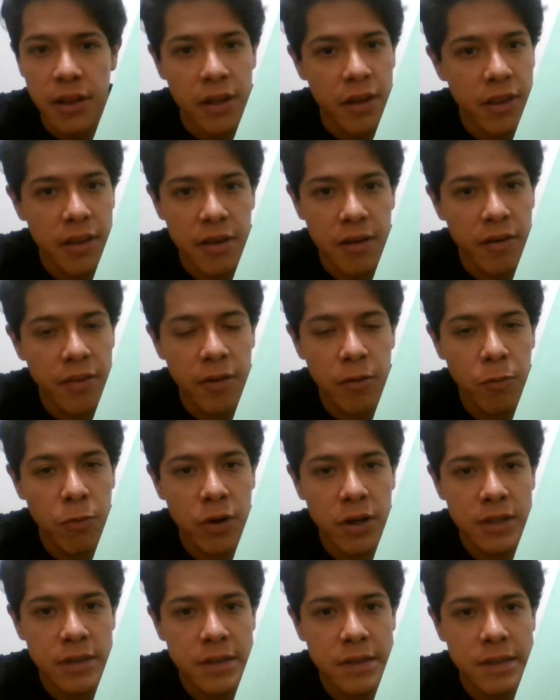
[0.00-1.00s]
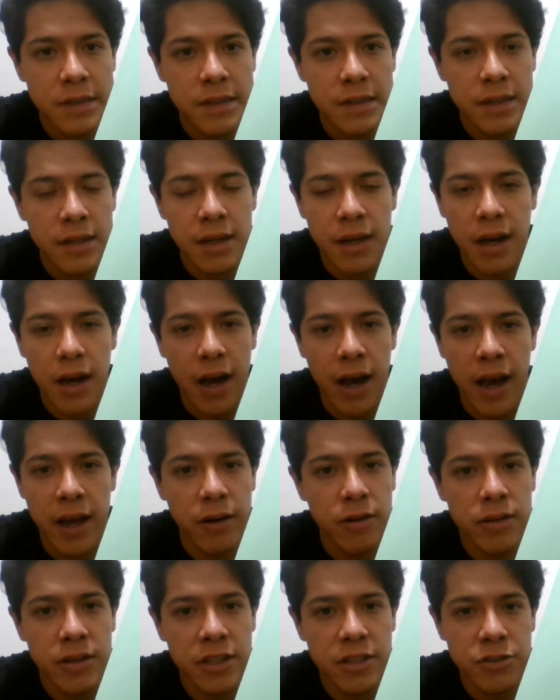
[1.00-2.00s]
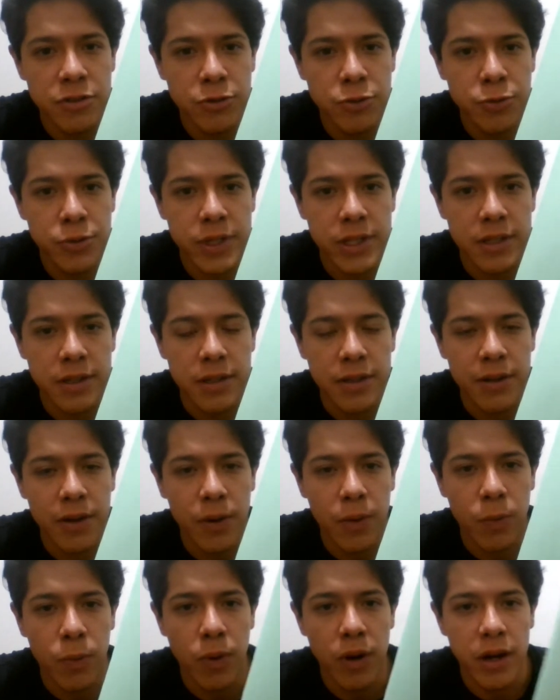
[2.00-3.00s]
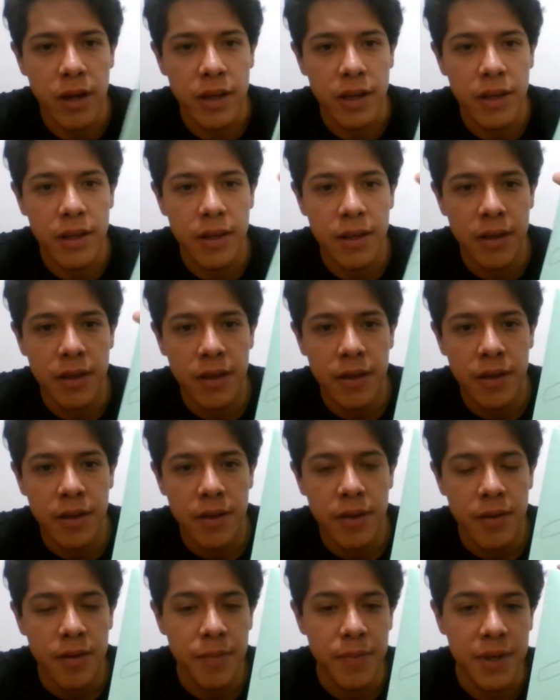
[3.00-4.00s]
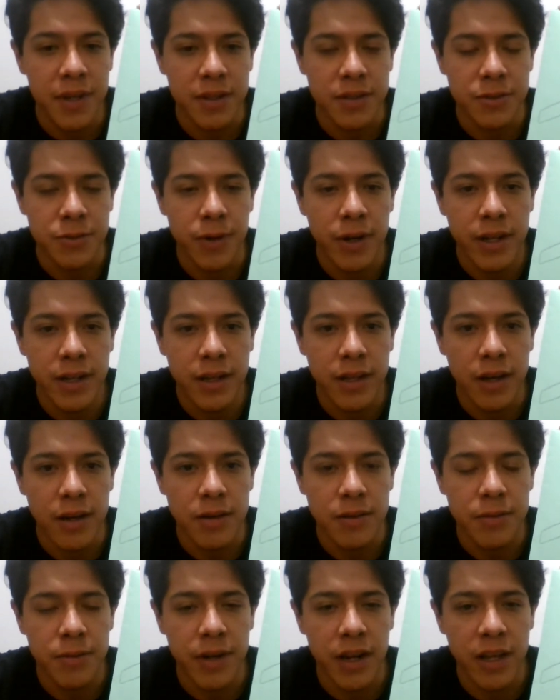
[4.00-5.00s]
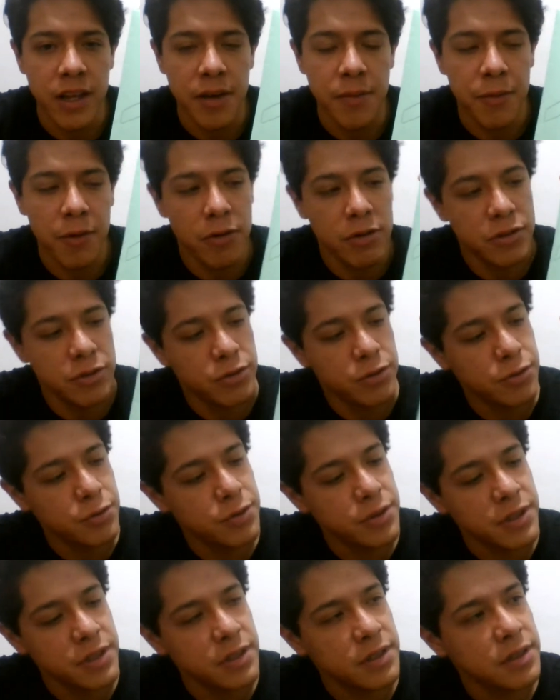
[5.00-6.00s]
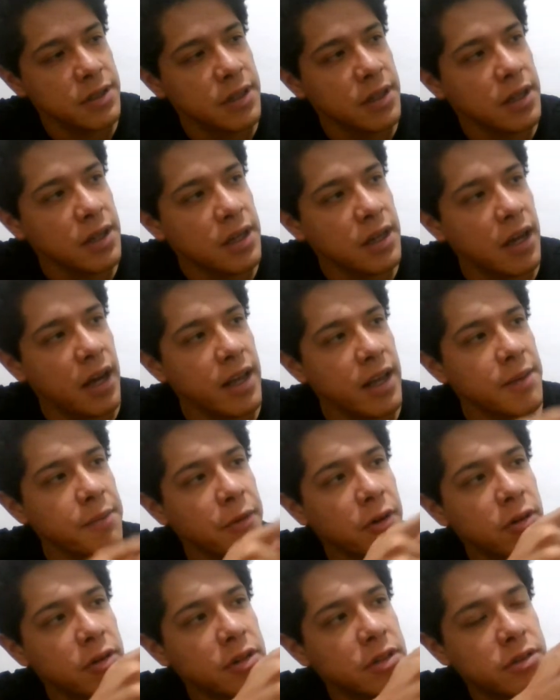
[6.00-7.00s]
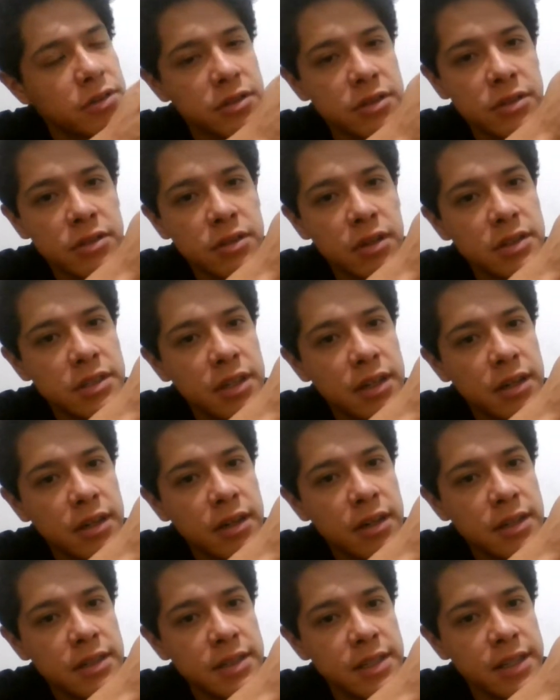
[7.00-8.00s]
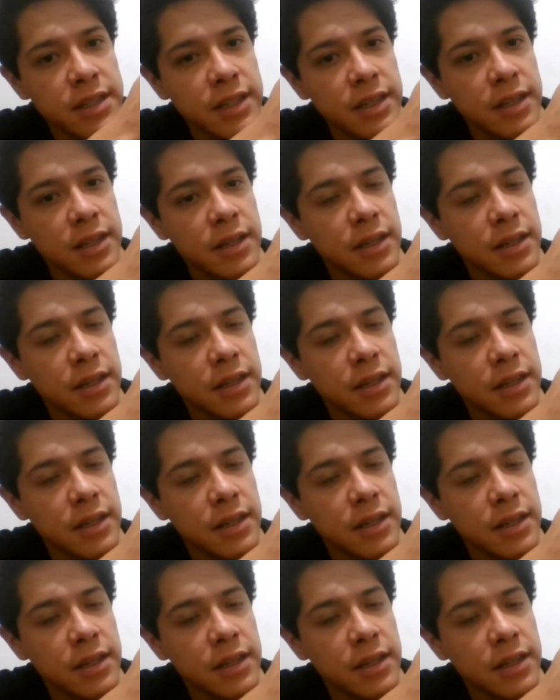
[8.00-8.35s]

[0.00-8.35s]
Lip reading: The other one, I don't need to do it. Why? Because right now what I am going to do is I am going to start cutting